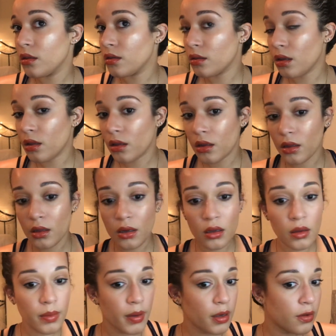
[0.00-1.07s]
It's a
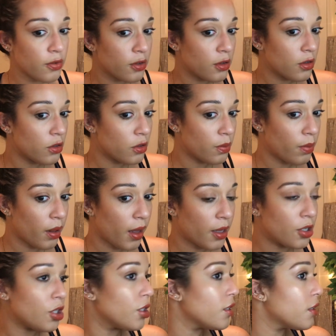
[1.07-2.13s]
little bit of
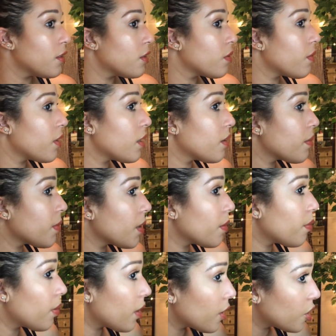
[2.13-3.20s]
splotchiness where my
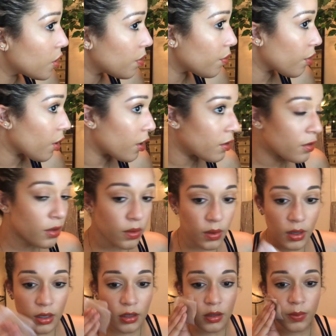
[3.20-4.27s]
blush and bronzer
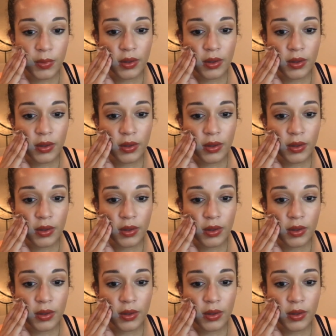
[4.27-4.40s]
was,